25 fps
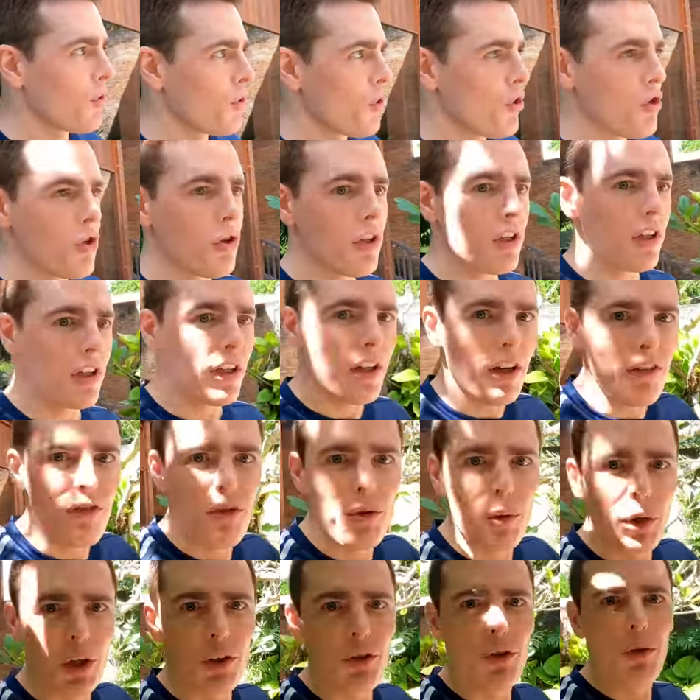Usually
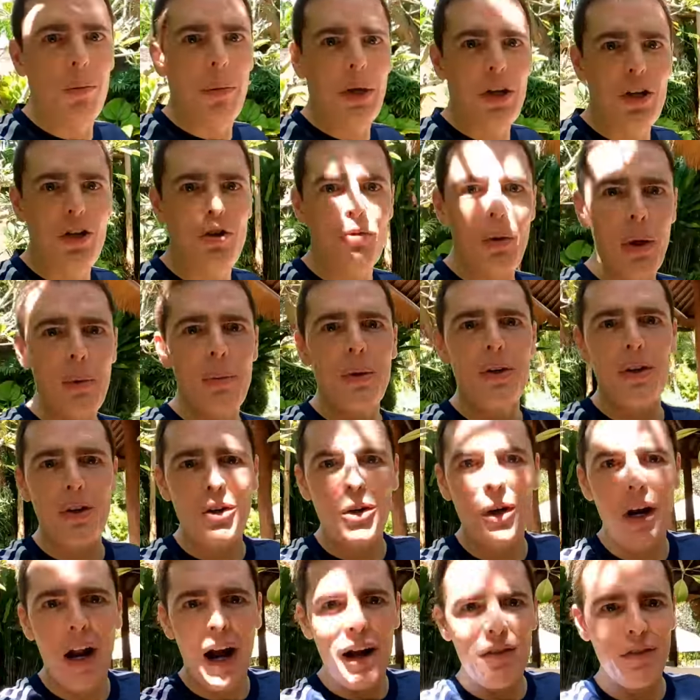if you want to do a bit of swimming,
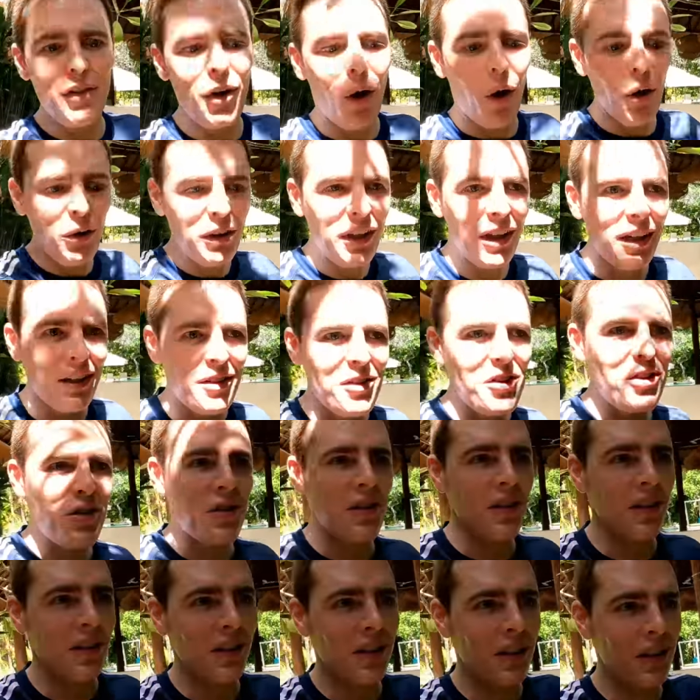you're going to have an
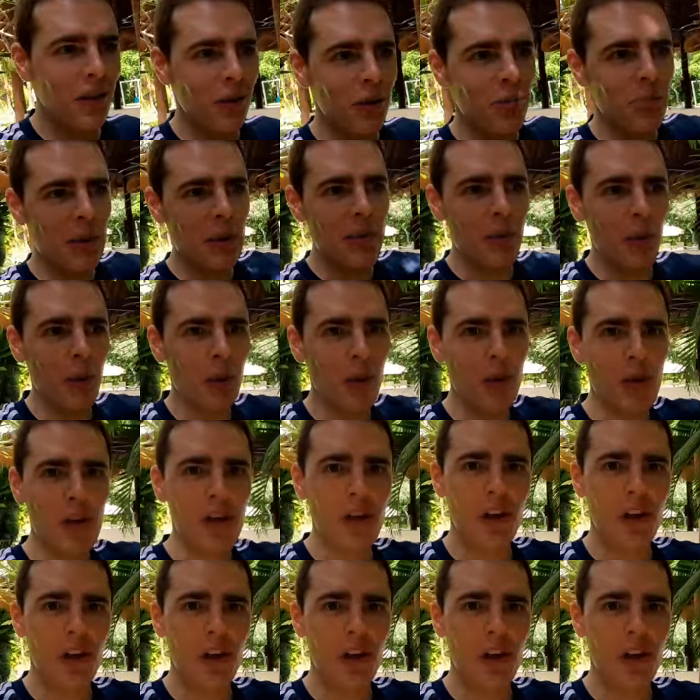audience, you know, people all